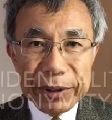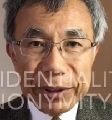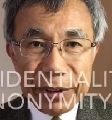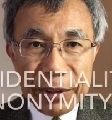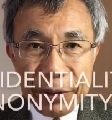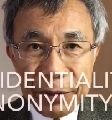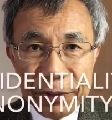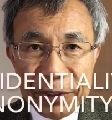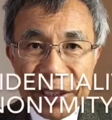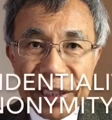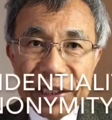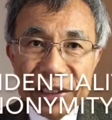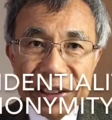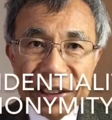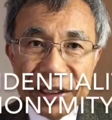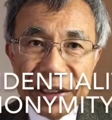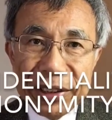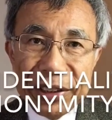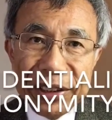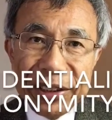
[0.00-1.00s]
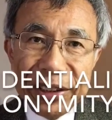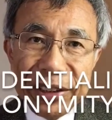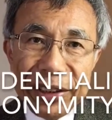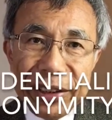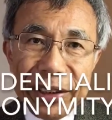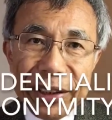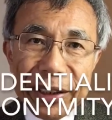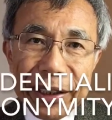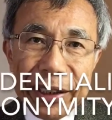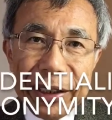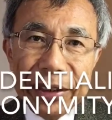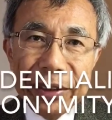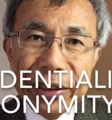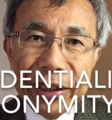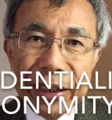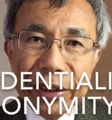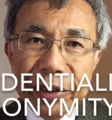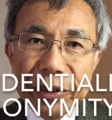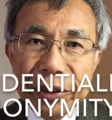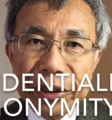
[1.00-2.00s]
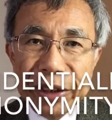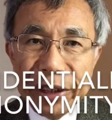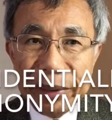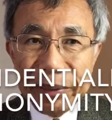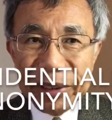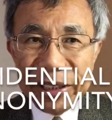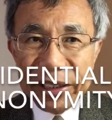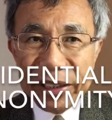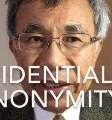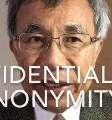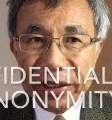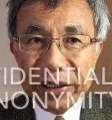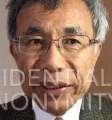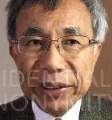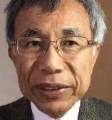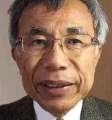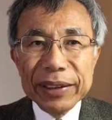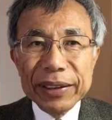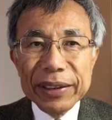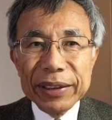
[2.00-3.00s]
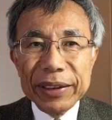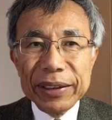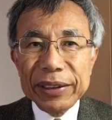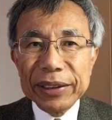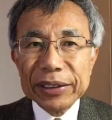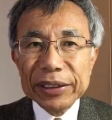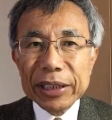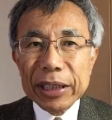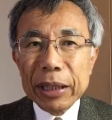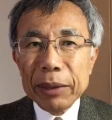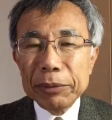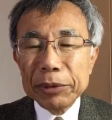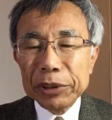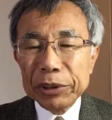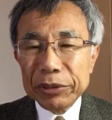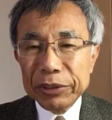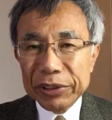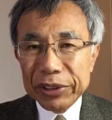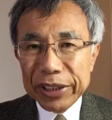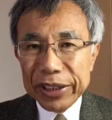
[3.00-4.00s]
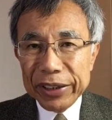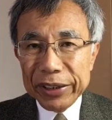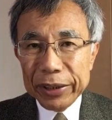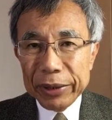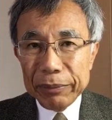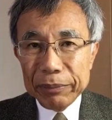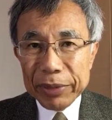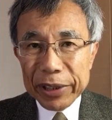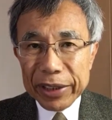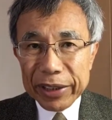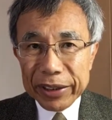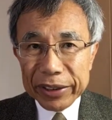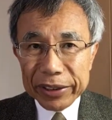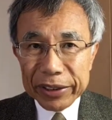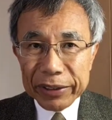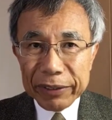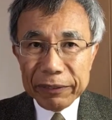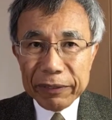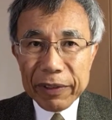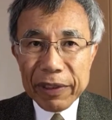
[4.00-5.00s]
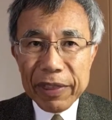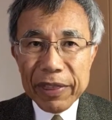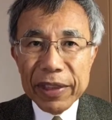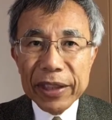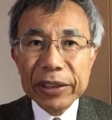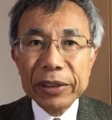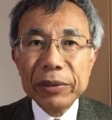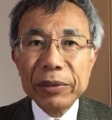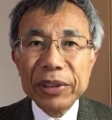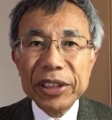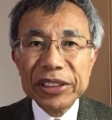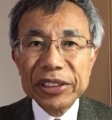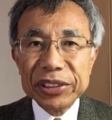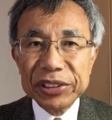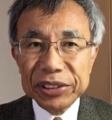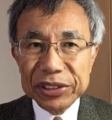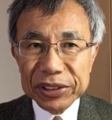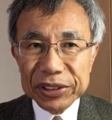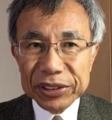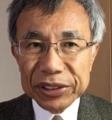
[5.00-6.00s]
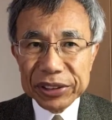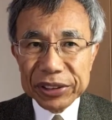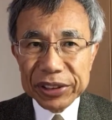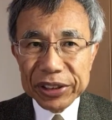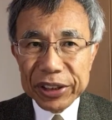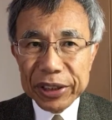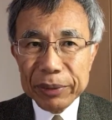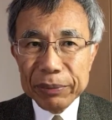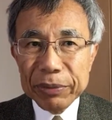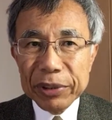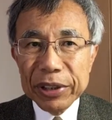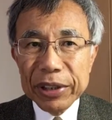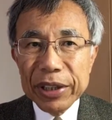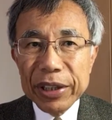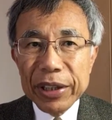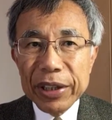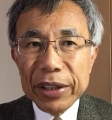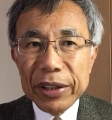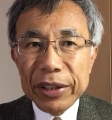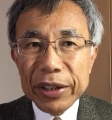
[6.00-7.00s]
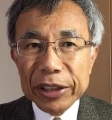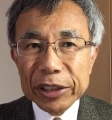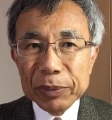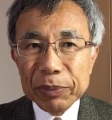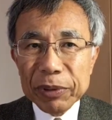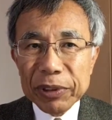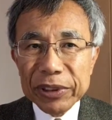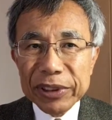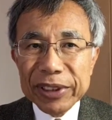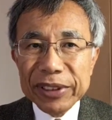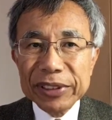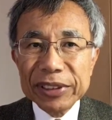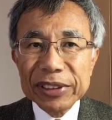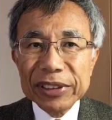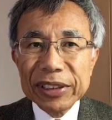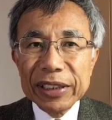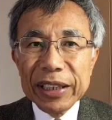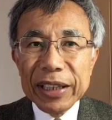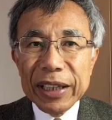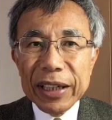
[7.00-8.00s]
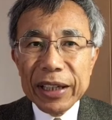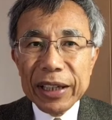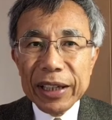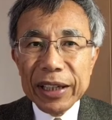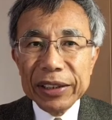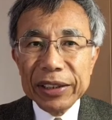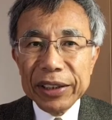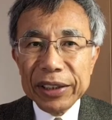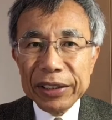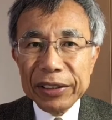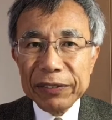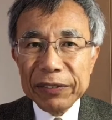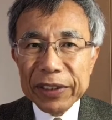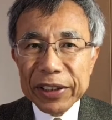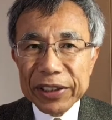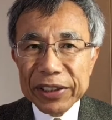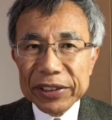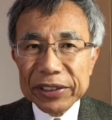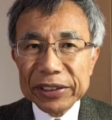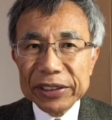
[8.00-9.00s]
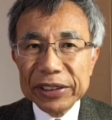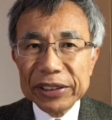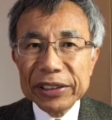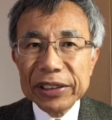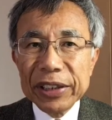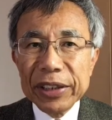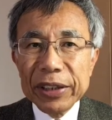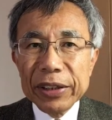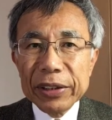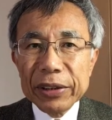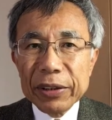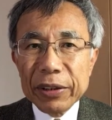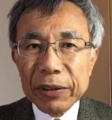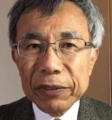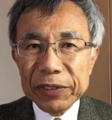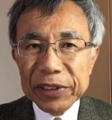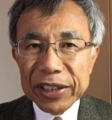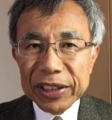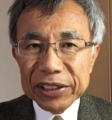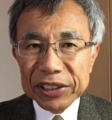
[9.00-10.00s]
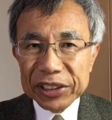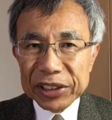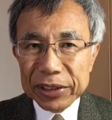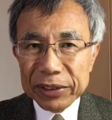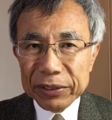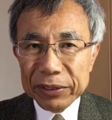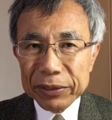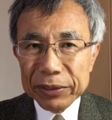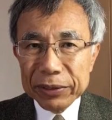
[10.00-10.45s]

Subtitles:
Confidentiality and anonymity. It is absolutely imperative that researchers keep respondents' identifiers confidential.